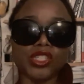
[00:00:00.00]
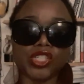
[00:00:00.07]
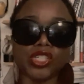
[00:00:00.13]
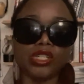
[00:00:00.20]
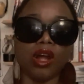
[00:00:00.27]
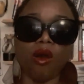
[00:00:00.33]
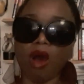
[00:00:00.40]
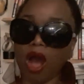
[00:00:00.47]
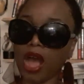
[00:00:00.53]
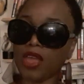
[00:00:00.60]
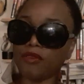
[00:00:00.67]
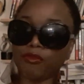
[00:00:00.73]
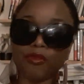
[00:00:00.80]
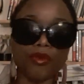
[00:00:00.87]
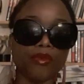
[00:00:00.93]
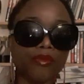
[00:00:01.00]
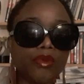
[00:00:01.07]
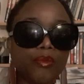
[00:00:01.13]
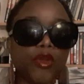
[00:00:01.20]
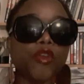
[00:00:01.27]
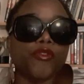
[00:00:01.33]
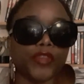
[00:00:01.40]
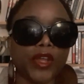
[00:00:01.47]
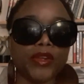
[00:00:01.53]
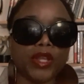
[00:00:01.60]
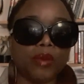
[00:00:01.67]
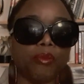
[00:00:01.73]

Do you know, I've removed only